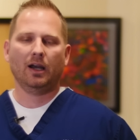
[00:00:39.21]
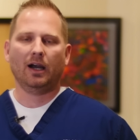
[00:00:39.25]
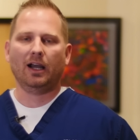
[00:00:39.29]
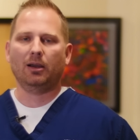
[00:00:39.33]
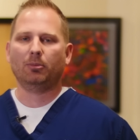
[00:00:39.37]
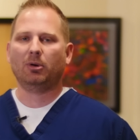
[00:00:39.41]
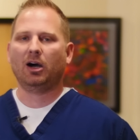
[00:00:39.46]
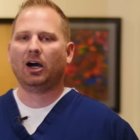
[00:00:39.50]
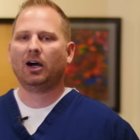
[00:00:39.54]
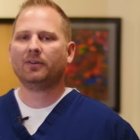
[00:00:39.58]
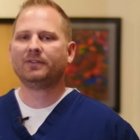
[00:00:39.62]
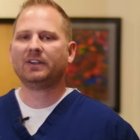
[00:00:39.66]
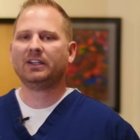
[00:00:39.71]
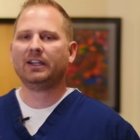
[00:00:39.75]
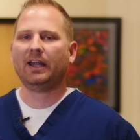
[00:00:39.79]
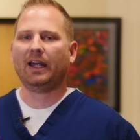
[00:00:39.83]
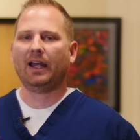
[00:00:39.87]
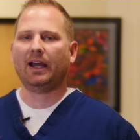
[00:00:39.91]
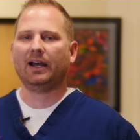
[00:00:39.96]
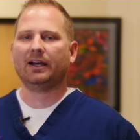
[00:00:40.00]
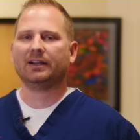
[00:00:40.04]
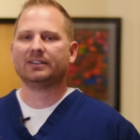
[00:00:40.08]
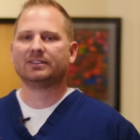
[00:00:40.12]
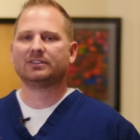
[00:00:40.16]
I'm often
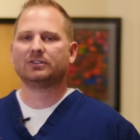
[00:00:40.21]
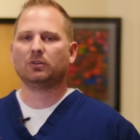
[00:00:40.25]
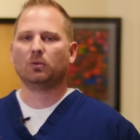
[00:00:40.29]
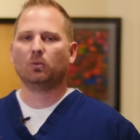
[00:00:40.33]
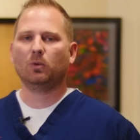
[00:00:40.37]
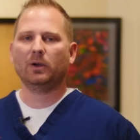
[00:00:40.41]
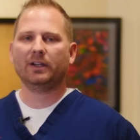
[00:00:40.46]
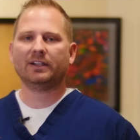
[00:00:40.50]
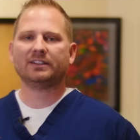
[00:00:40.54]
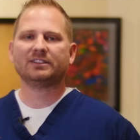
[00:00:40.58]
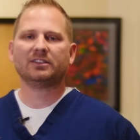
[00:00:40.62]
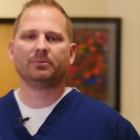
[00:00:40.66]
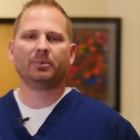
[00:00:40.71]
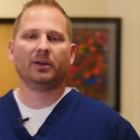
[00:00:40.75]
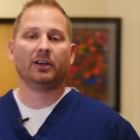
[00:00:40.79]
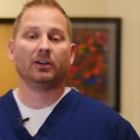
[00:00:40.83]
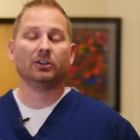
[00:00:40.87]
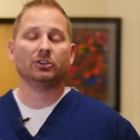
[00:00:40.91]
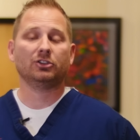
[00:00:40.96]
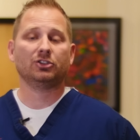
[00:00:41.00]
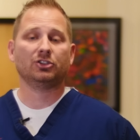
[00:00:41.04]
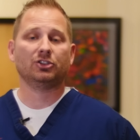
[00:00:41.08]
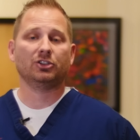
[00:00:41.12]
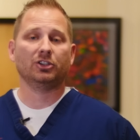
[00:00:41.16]
asked, when as a
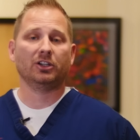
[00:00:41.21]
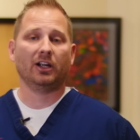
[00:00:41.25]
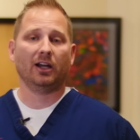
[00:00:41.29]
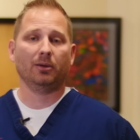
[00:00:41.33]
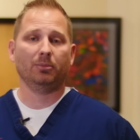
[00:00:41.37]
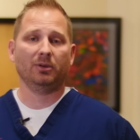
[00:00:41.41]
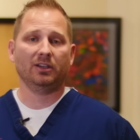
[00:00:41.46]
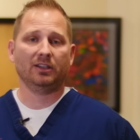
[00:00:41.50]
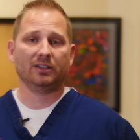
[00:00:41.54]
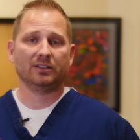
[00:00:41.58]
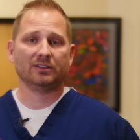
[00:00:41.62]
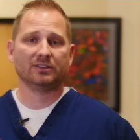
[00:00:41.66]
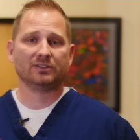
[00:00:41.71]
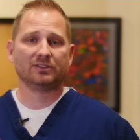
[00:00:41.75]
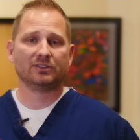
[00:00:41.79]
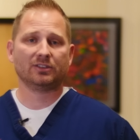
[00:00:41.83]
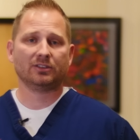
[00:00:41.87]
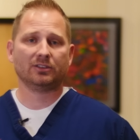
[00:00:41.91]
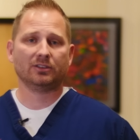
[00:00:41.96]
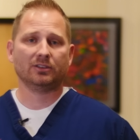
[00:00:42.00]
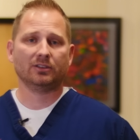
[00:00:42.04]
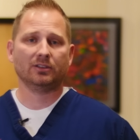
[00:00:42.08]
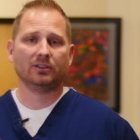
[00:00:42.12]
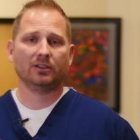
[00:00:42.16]
parent should I be
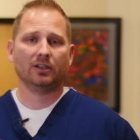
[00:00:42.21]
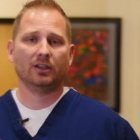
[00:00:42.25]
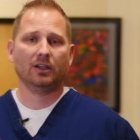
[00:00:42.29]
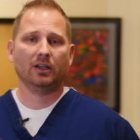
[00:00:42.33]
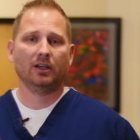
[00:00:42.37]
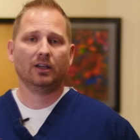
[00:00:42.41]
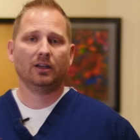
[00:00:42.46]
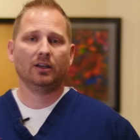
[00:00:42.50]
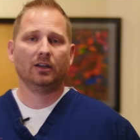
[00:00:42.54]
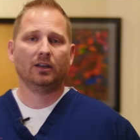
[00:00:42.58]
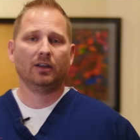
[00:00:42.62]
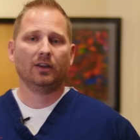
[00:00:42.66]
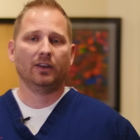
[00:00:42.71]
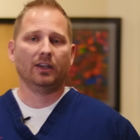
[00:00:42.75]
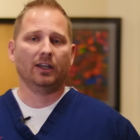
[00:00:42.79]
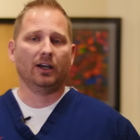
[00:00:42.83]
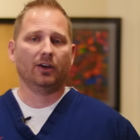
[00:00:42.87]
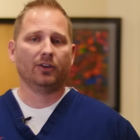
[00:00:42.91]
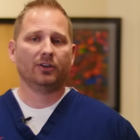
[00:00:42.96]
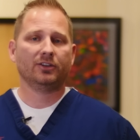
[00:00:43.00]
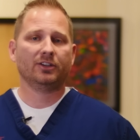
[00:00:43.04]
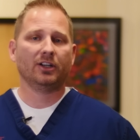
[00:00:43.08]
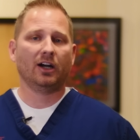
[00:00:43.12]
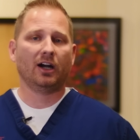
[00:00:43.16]
concerned? The
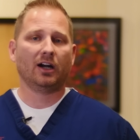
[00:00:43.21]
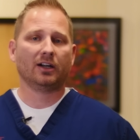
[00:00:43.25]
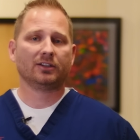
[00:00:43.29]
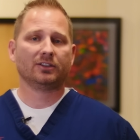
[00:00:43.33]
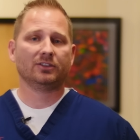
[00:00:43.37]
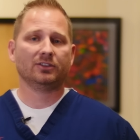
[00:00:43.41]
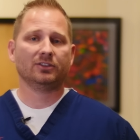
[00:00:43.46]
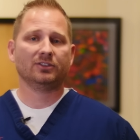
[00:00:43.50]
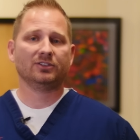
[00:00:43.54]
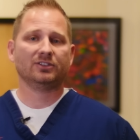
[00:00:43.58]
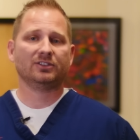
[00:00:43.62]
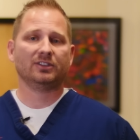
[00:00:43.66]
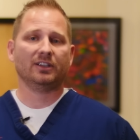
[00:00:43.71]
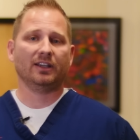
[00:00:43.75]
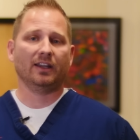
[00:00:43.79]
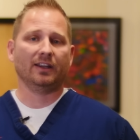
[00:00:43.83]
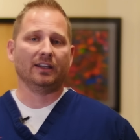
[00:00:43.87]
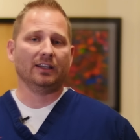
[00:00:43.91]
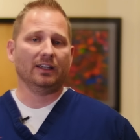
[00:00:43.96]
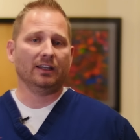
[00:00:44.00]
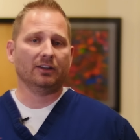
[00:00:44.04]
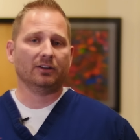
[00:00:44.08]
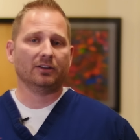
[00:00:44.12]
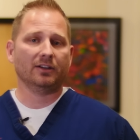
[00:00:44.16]
other doctors and
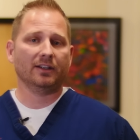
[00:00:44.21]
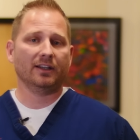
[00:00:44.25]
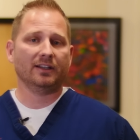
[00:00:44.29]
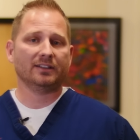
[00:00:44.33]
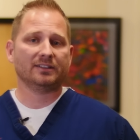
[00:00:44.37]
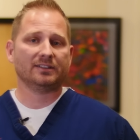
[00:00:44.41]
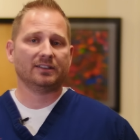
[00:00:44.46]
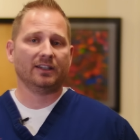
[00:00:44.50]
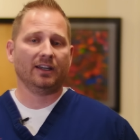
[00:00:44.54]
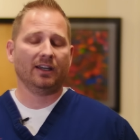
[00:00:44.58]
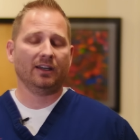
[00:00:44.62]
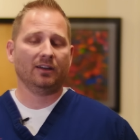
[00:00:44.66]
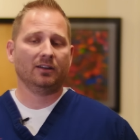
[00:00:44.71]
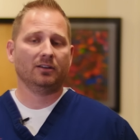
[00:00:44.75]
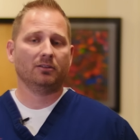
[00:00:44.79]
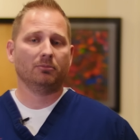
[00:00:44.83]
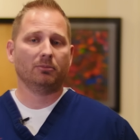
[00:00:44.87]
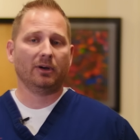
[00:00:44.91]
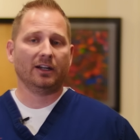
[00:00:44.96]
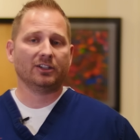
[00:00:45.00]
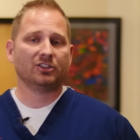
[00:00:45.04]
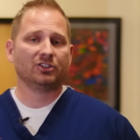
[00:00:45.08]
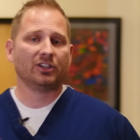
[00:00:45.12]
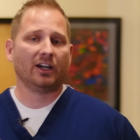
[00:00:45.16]
the internet say,
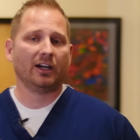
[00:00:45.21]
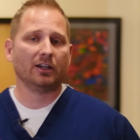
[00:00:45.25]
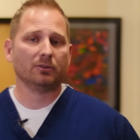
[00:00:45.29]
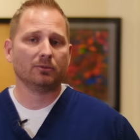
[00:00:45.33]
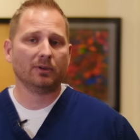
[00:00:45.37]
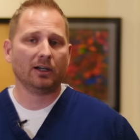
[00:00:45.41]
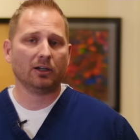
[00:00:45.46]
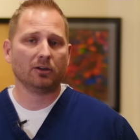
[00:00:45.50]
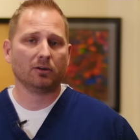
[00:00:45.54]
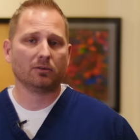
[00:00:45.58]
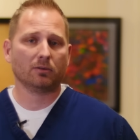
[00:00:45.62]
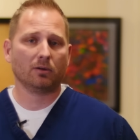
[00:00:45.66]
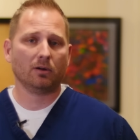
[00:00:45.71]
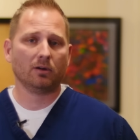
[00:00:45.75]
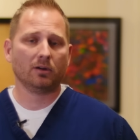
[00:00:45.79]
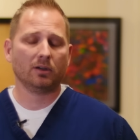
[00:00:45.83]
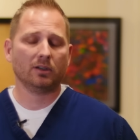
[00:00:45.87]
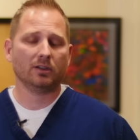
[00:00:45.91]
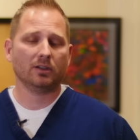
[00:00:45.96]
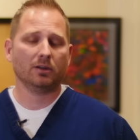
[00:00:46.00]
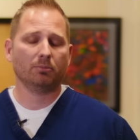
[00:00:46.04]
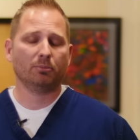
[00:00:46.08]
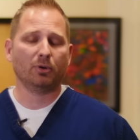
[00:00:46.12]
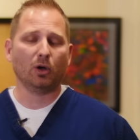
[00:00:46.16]
my child will outgrow
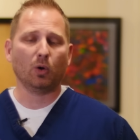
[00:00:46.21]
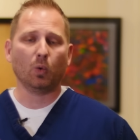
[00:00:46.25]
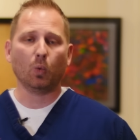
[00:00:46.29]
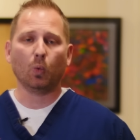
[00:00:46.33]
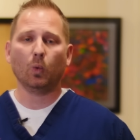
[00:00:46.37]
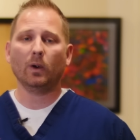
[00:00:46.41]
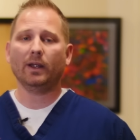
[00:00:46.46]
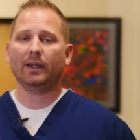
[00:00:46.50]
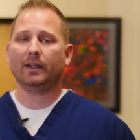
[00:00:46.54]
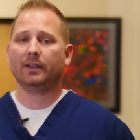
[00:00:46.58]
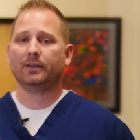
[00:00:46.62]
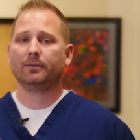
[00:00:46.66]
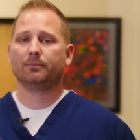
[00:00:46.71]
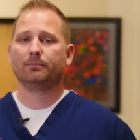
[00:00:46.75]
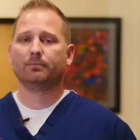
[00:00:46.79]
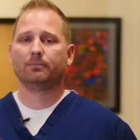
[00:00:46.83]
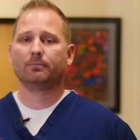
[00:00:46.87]
it. But when?